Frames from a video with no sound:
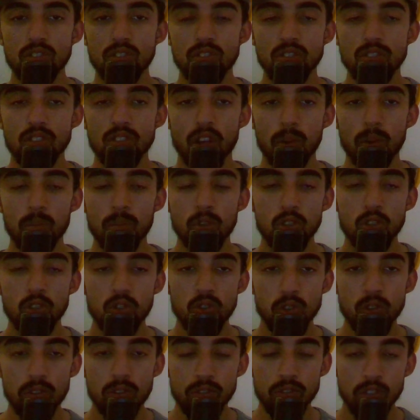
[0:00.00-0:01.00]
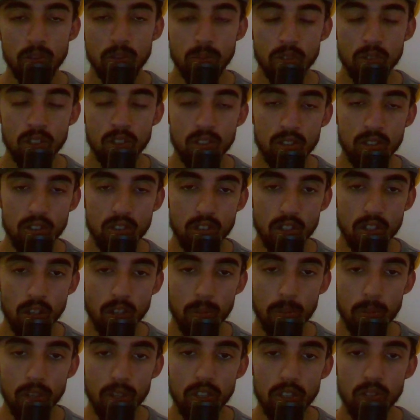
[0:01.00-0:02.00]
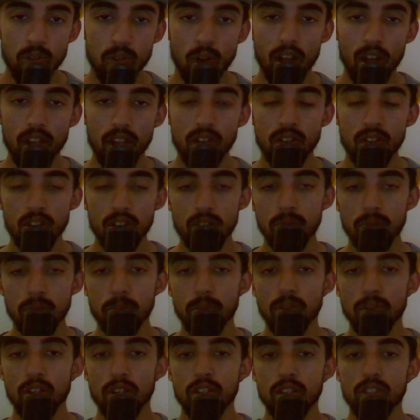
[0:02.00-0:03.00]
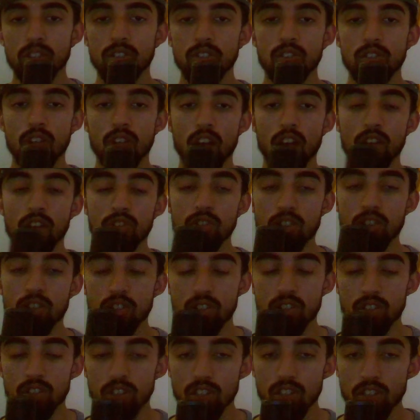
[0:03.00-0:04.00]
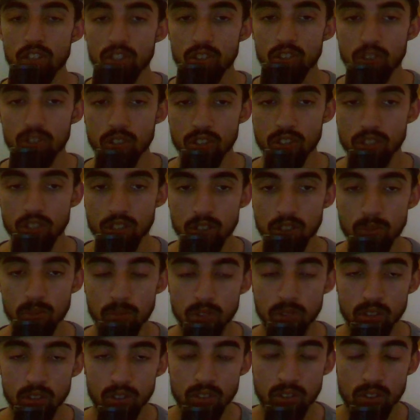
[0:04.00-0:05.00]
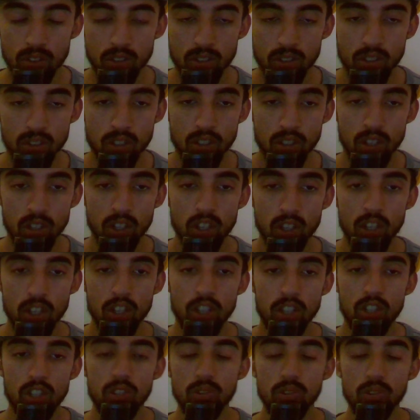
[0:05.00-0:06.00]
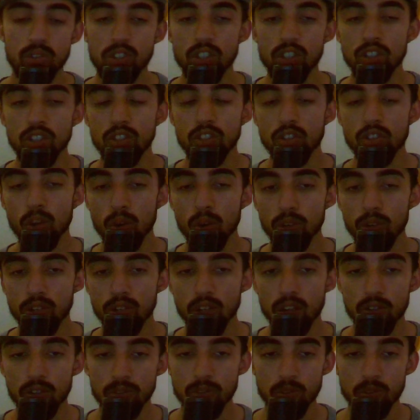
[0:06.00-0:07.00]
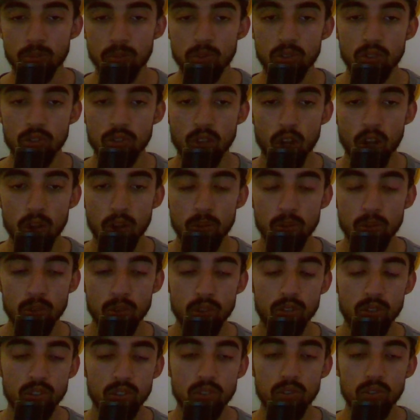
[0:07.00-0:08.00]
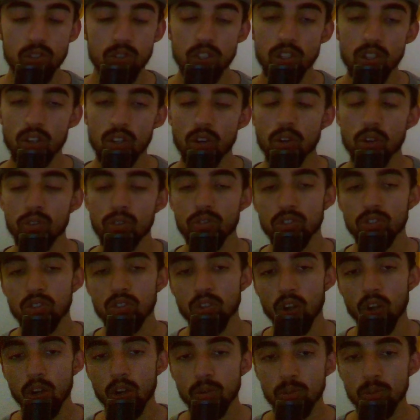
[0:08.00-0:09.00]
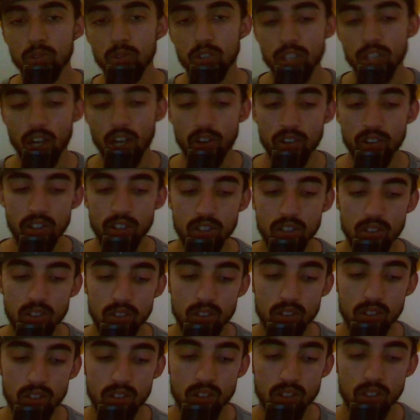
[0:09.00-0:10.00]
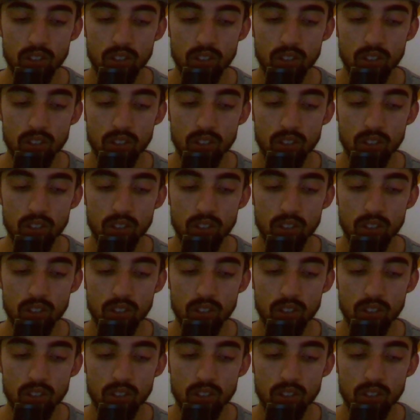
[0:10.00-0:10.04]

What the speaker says: not sure if Simpsons appears quite a lot, but as you can see, he's got The Simpsons. You see Yoda from Star Wars. You see a lot of Star Wars characters.